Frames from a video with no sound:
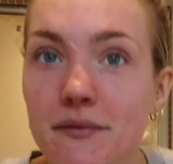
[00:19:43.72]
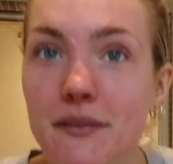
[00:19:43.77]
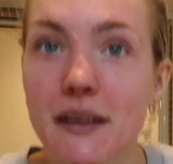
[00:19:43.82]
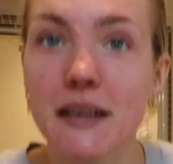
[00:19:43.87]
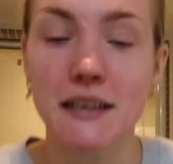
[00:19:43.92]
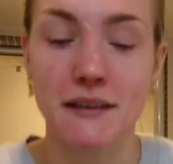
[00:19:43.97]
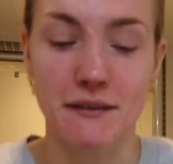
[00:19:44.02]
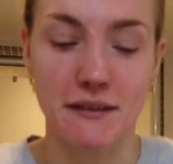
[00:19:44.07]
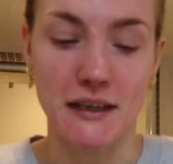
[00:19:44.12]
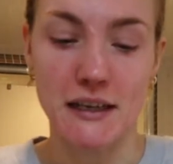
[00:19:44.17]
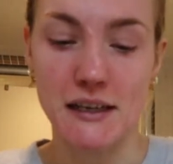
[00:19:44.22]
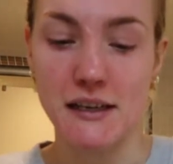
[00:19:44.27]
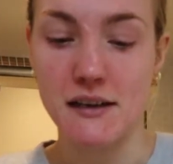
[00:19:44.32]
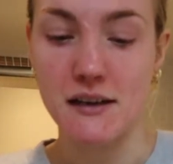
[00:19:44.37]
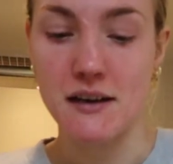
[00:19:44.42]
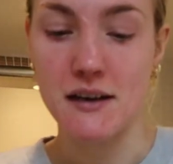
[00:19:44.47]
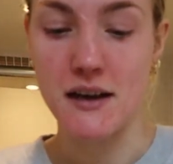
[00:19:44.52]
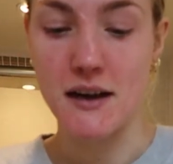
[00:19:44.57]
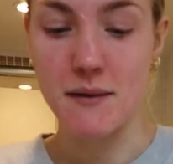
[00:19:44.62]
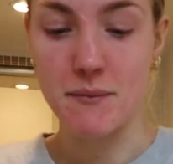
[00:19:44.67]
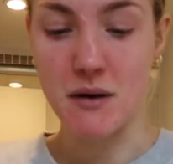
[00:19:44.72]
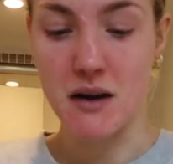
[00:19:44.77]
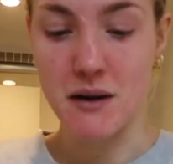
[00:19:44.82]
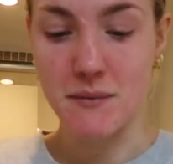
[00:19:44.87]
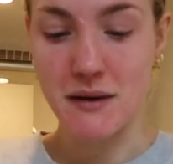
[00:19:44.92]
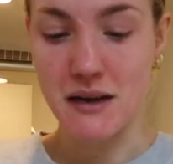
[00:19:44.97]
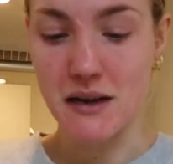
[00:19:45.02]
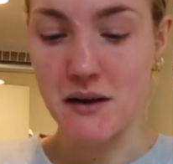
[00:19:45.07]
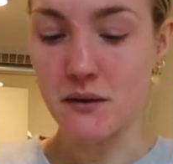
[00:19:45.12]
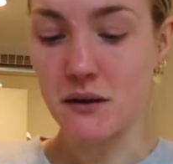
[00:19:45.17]
Anyway,
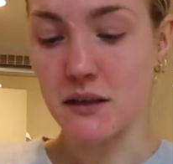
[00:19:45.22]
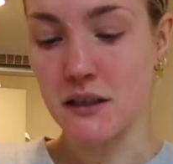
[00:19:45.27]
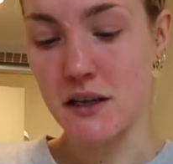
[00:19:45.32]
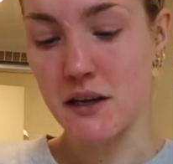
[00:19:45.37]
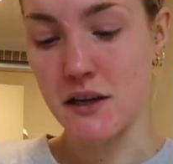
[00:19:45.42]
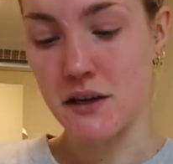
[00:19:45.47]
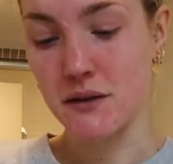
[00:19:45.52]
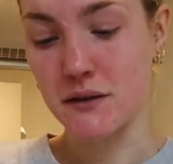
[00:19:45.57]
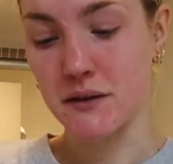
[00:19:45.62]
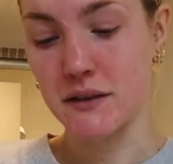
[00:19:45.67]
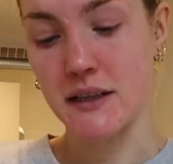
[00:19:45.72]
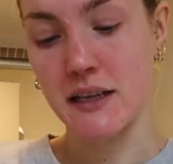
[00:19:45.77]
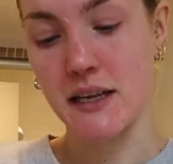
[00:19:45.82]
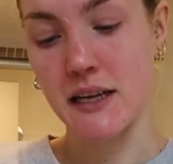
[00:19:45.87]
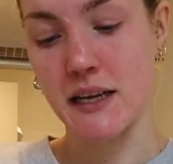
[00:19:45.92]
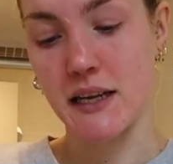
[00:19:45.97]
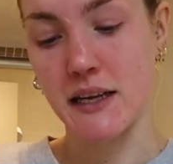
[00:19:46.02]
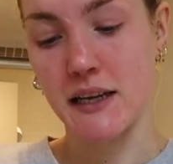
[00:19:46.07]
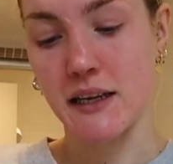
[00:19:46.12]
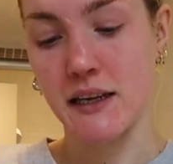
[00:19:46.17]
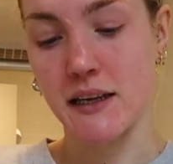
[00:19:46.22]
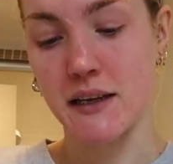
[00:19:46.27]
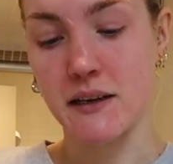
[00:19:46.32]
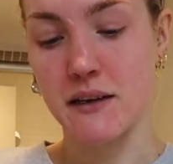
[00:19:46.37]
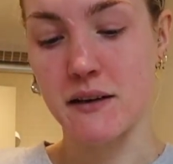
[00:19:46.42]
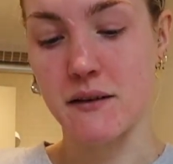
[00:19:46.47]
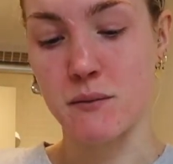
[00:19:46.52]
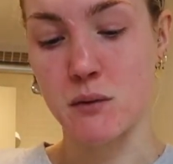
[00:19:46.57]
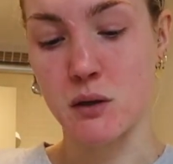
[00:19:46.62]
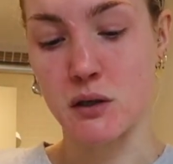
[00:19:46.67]
I'm now gonna use the
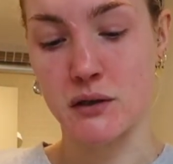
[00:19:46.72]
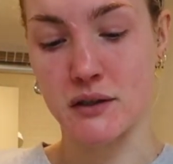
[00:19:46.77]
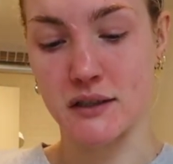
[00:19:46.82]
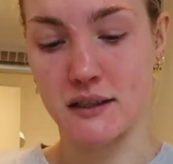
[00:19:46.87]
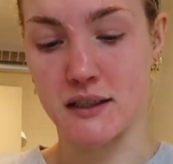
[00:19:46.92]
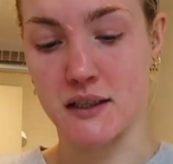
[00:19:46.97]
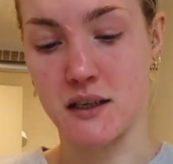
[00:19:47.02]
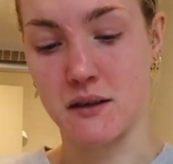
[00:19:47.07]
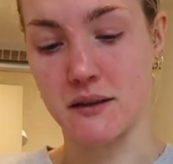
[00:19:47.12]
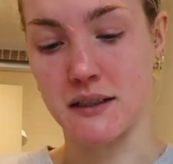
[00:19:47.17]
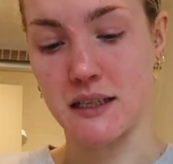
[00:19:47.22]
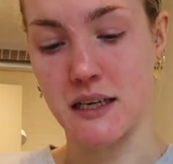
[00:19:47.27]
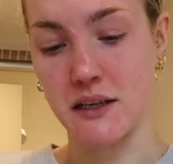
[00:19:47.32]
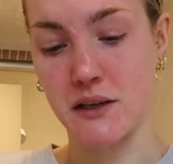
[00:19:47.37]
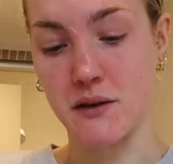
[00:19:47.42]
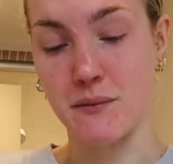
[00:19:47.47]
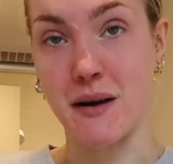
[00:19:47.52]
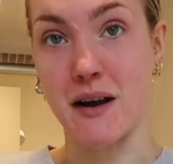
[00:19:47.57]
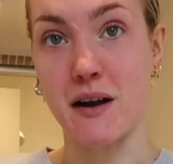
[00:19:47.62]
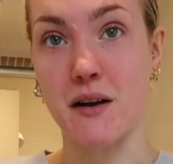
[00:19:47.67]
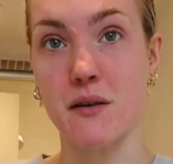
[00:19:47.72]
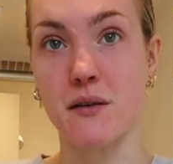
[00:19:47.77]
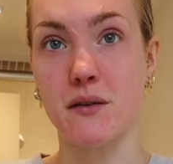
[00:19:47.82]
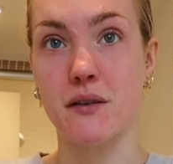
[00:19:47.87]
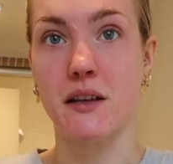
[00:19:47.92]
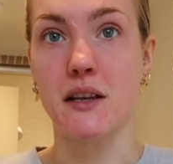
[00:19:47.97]
moisturizer that I was telling you about,